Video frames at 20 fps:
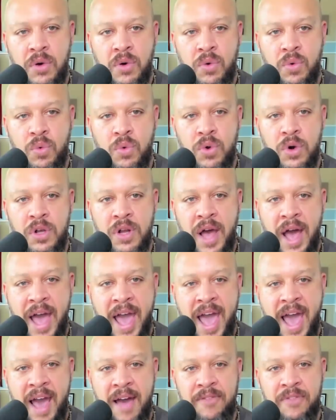would I
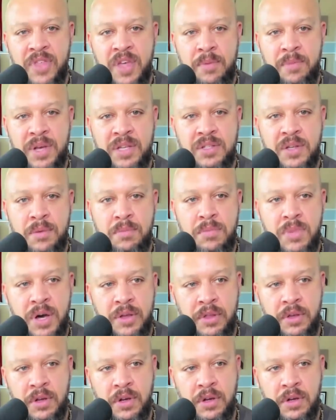have them as a
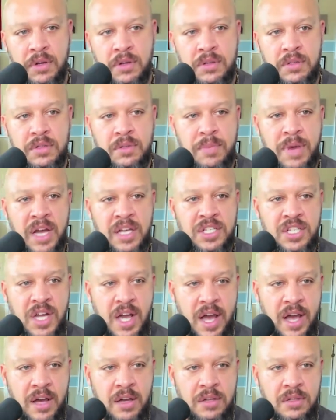mother to my
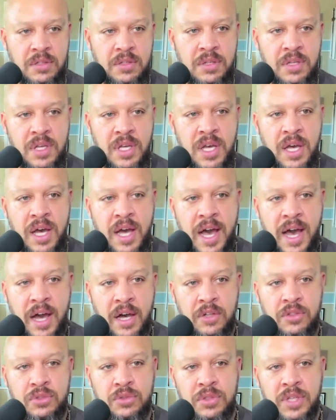child?
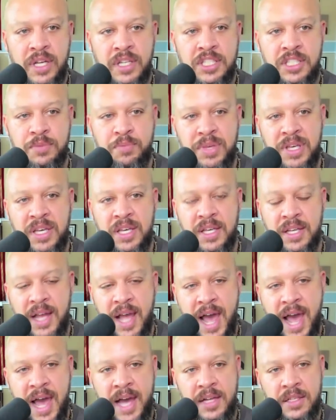How do they speak and
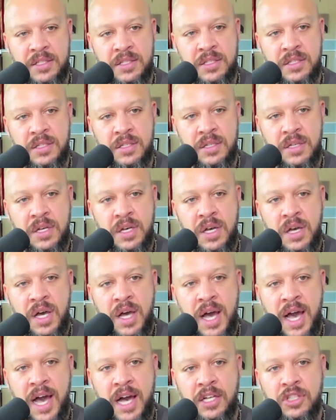act?
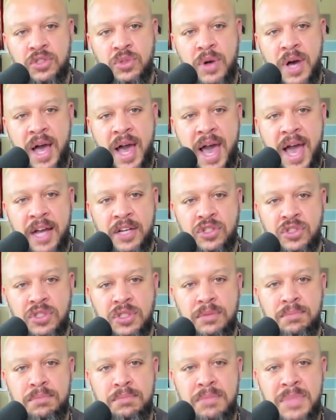How do I actually
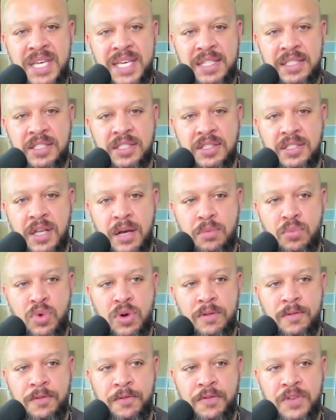meet
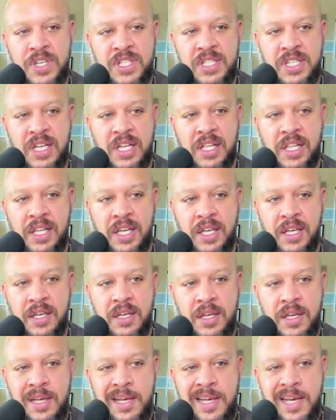someone physically
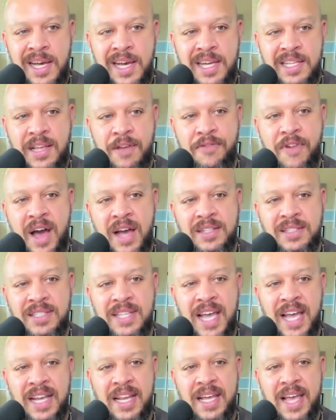as I find
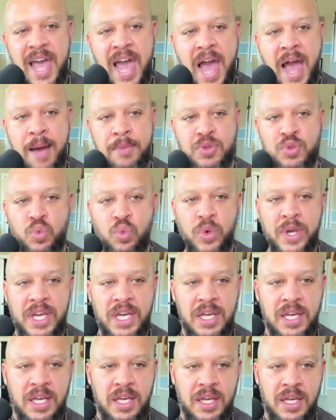dating apps
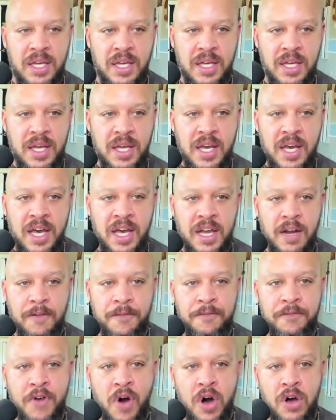weak and a
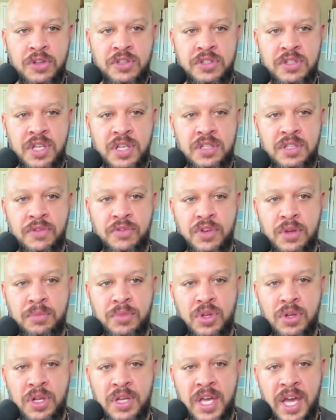false sense of
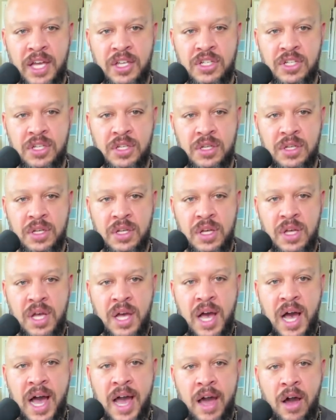communication?
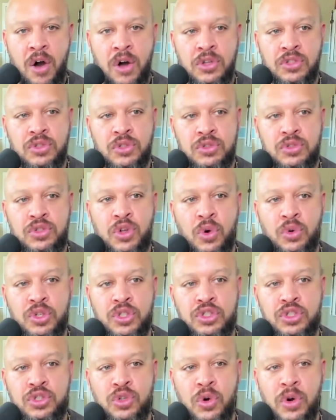I also don't
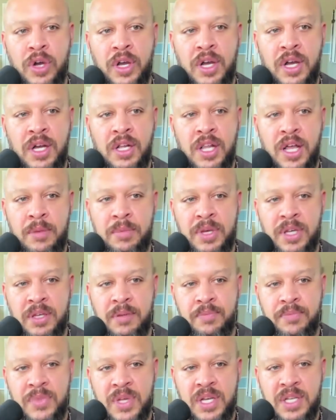enjoy
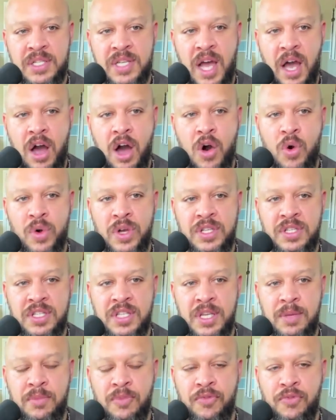clubbing as I always
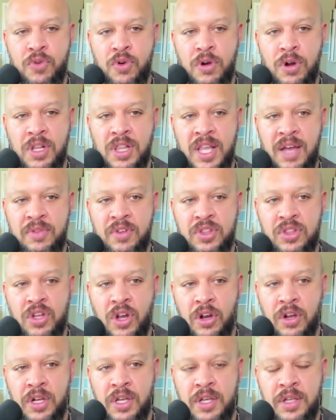sleep before
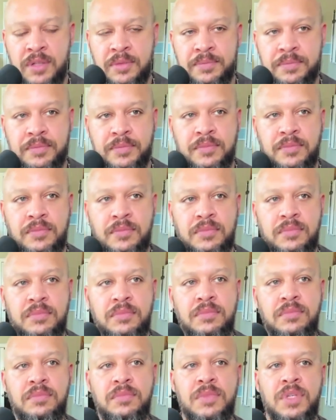11:30.
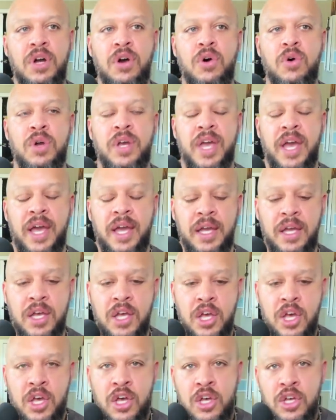Okay.
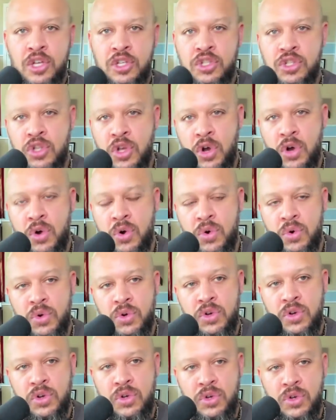
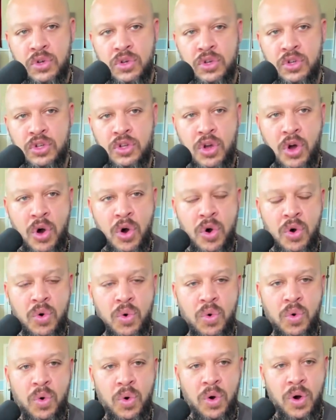So, you know,